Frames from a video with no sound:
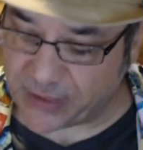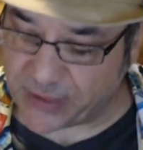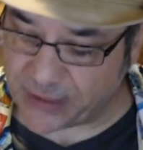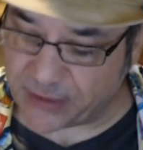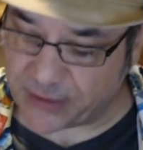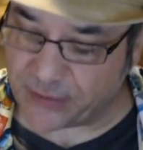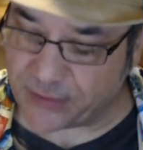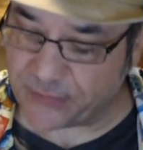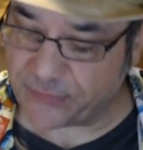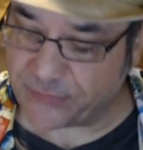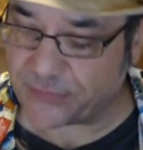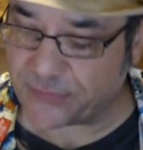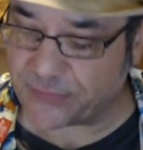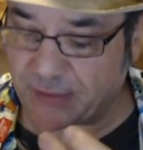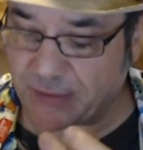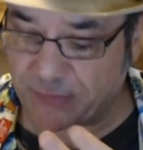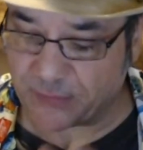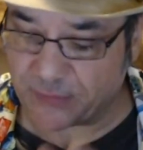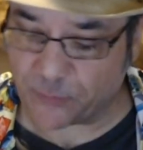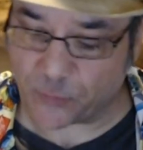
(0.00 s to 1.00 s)

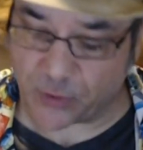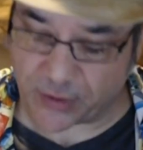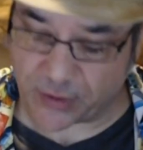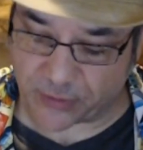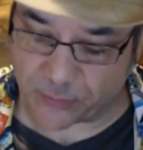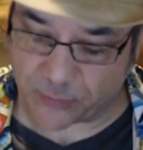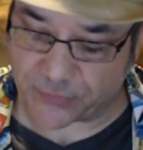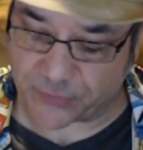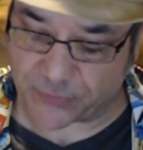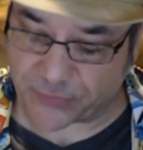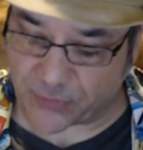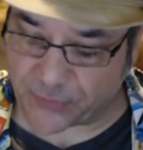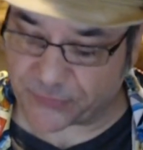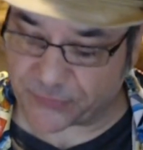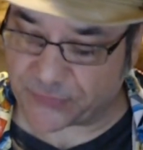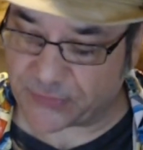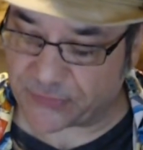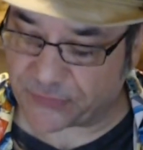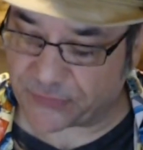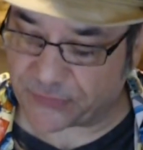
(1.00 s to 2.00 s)
chwingas, and then one of the
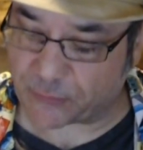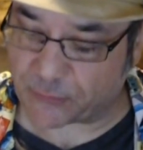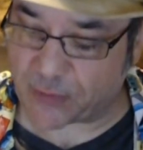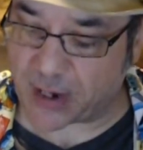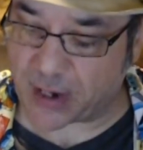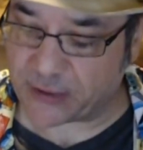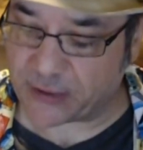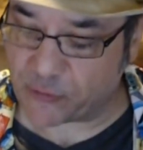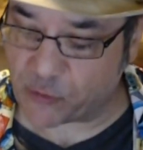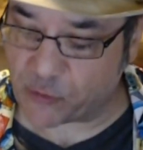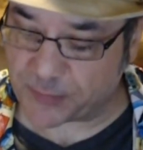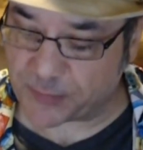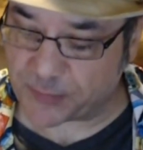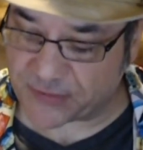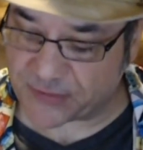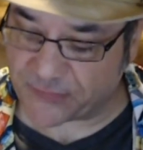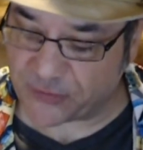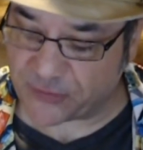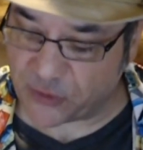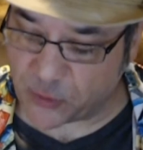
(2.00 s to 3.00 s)
results is the rotting
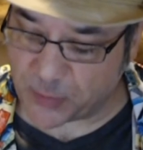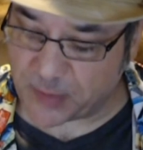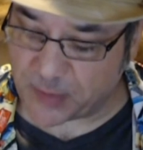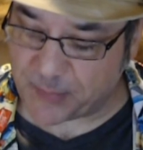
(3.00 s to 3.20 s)
corpse of